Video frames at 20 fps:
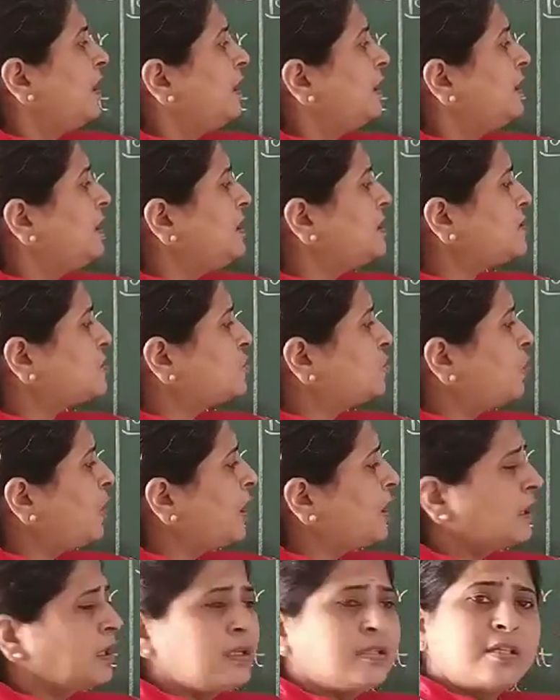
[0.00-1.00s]
These two
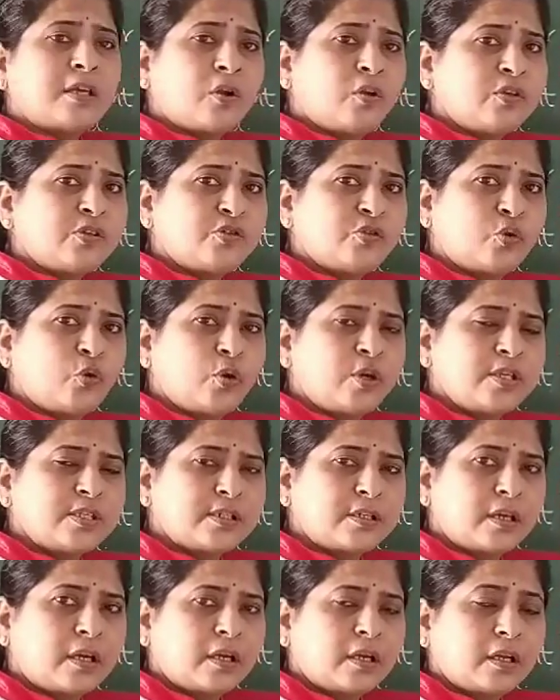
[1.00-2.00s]
angles are also
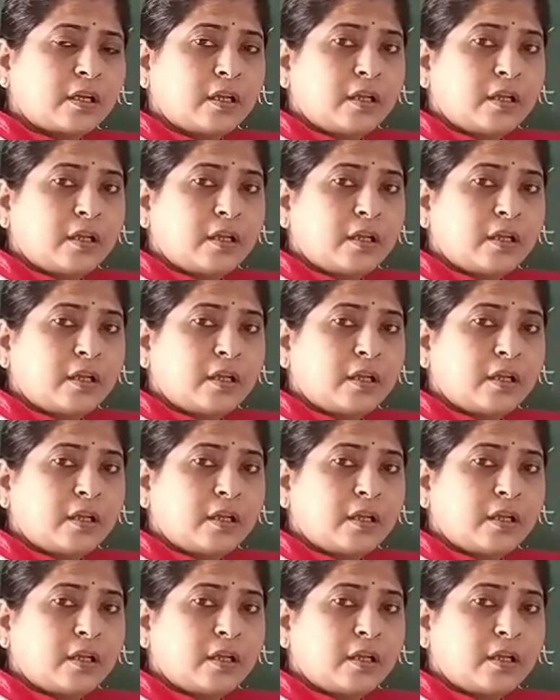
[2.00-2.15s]
coincident.